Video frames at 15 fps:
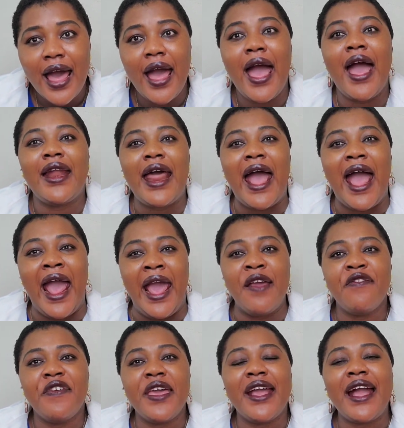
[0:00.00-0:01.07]
an
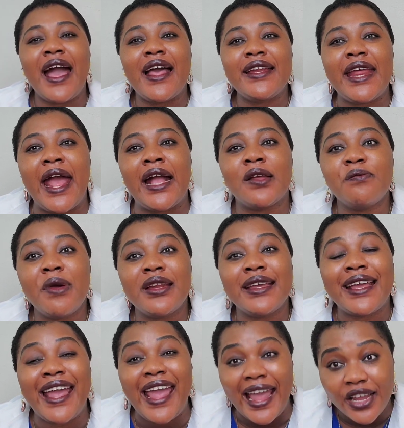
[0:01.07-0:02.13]
IV cardiac
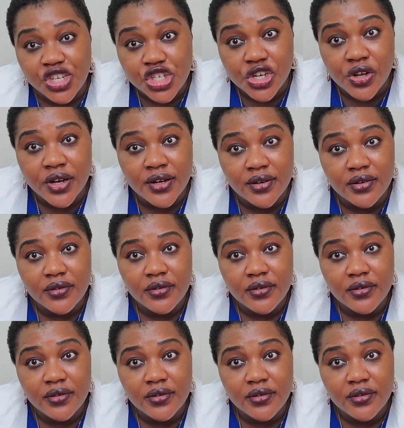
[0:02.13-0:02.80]
medication?